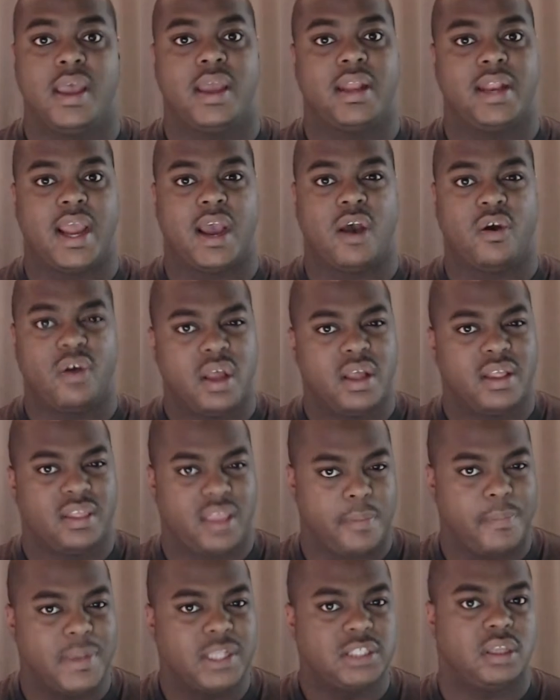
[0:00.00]
Now, they
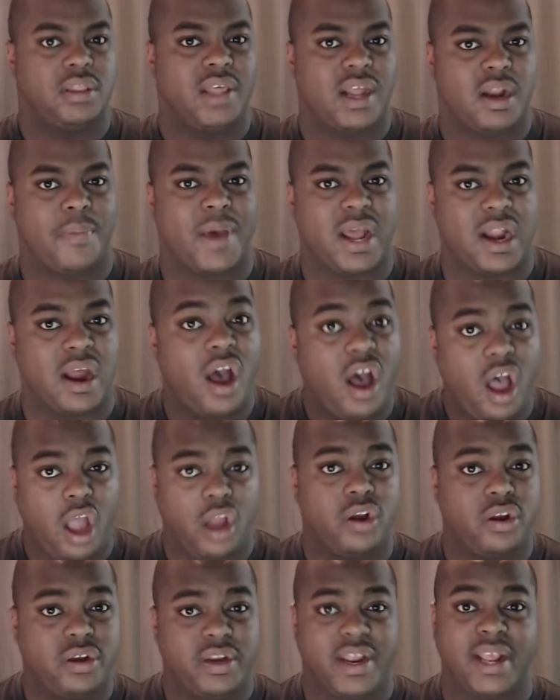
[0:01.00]
mentioned that about
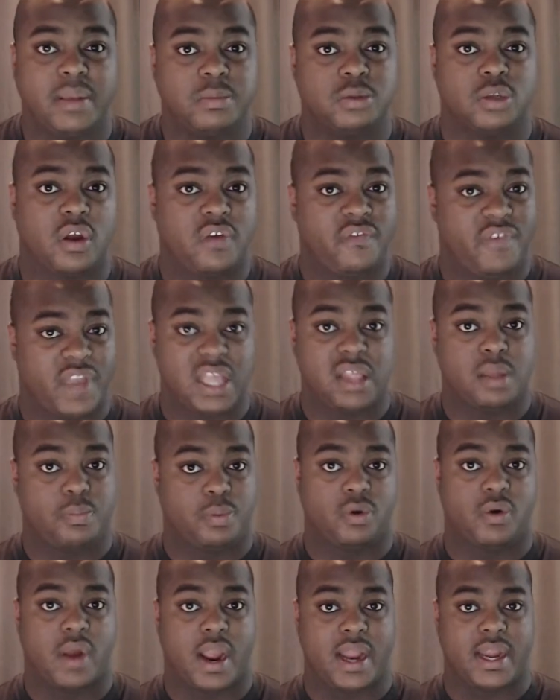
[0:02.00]
100 games are
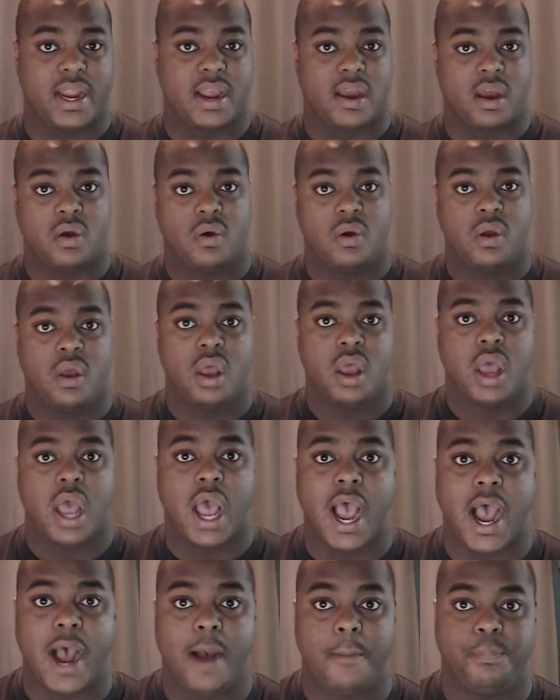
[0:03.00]
available right now,
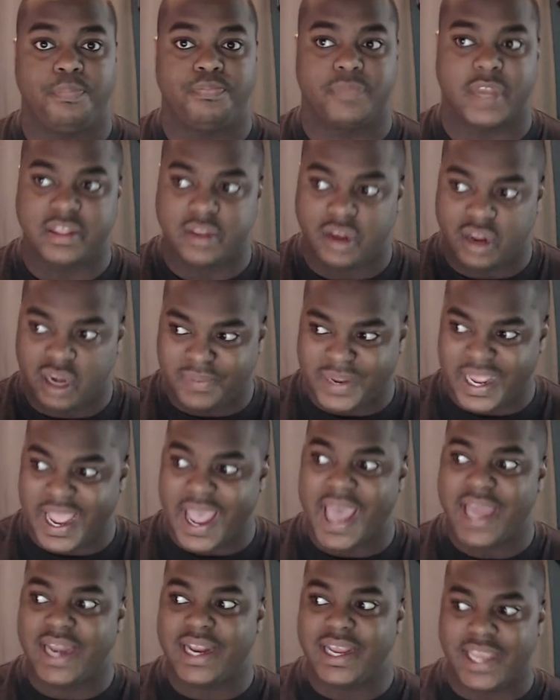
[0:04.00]
and they're going to be
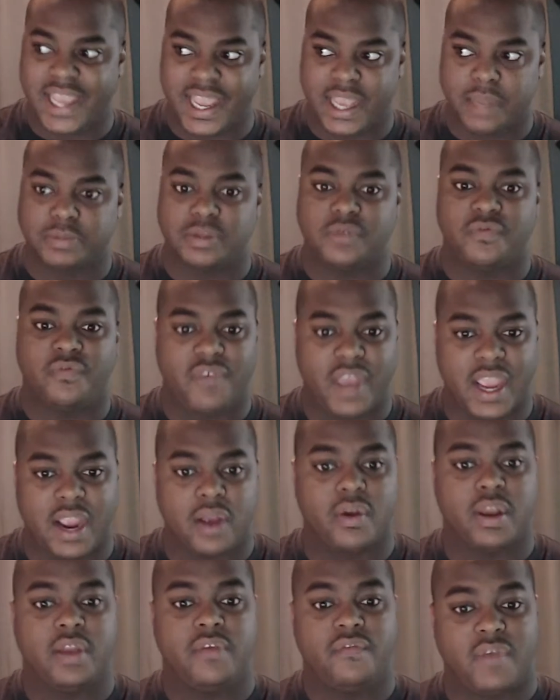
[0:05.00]
adding games
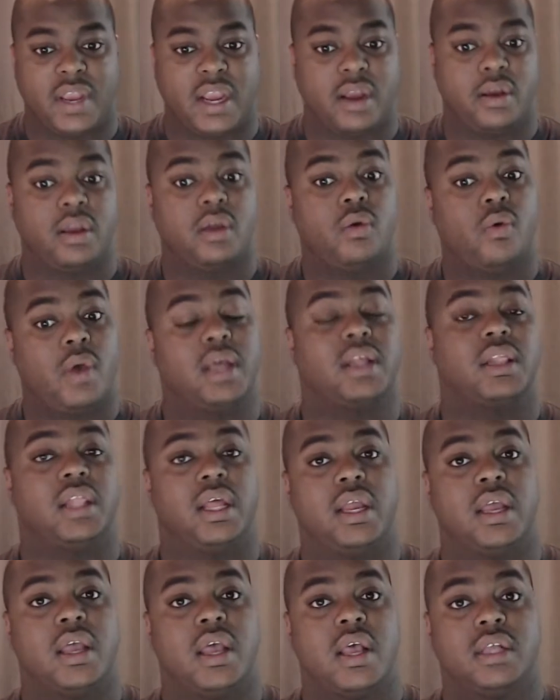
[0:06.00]
very, very
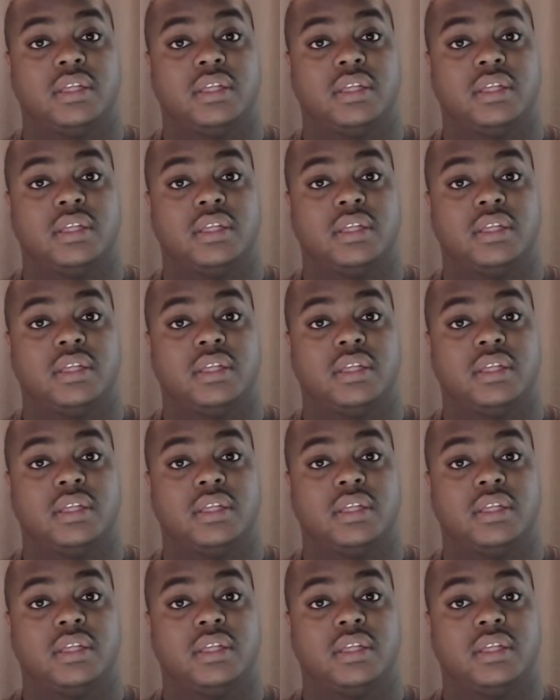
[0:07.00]
quickly.